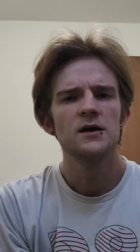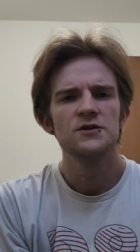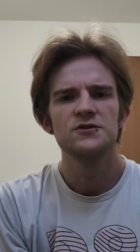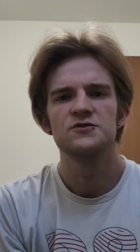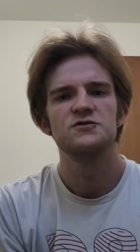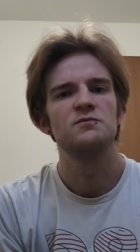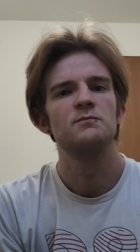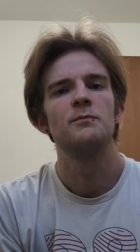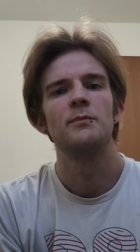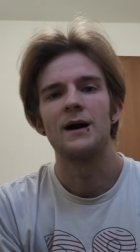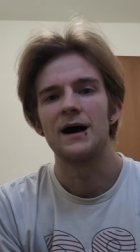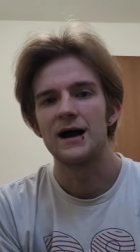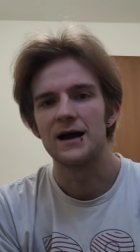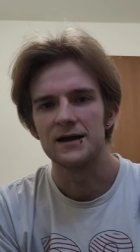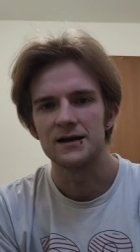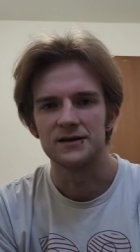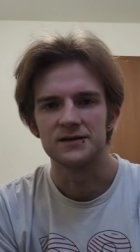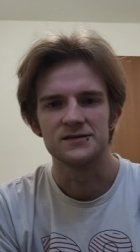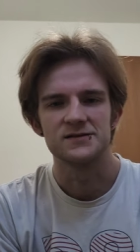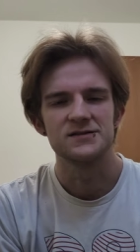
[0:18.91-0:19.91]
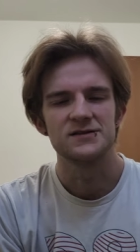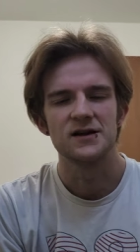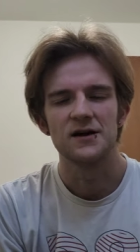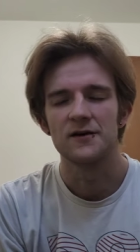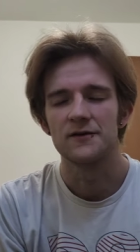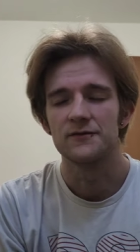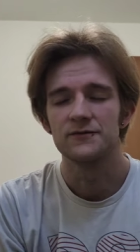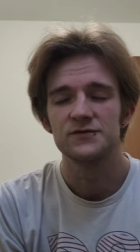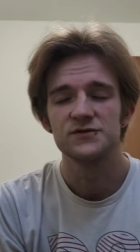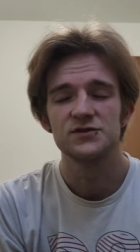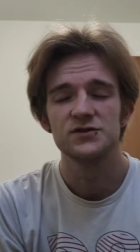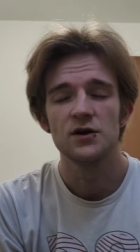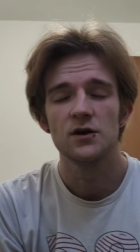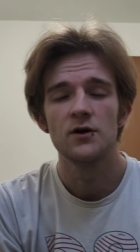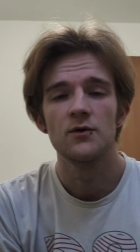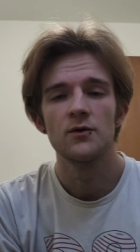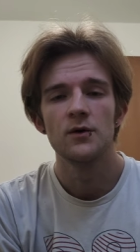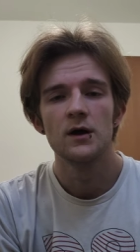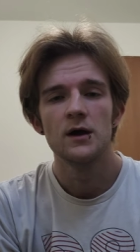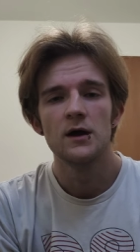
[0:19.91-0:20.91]
just buying stuff.
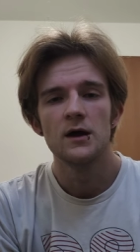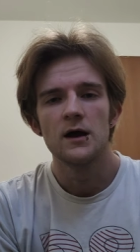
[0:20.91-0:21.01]
So